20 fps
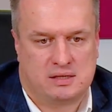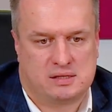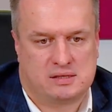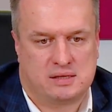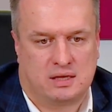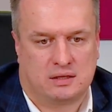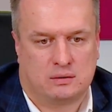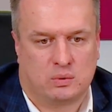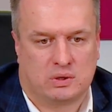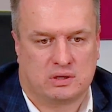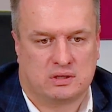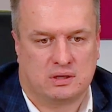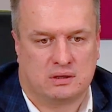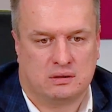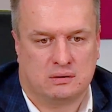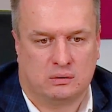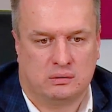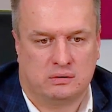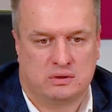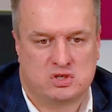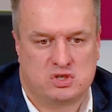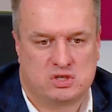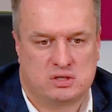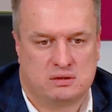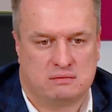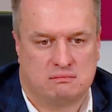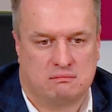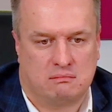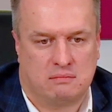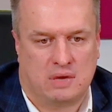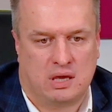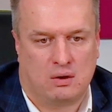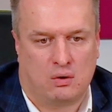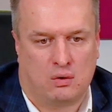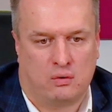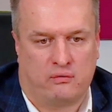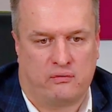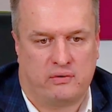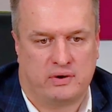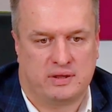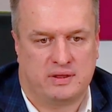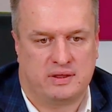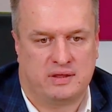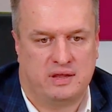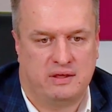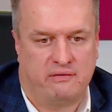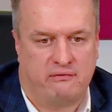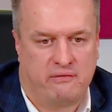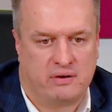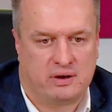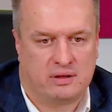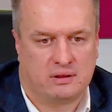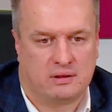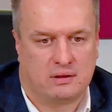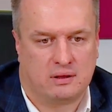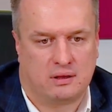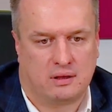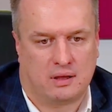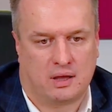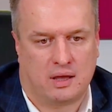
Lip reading: this network technology may offer different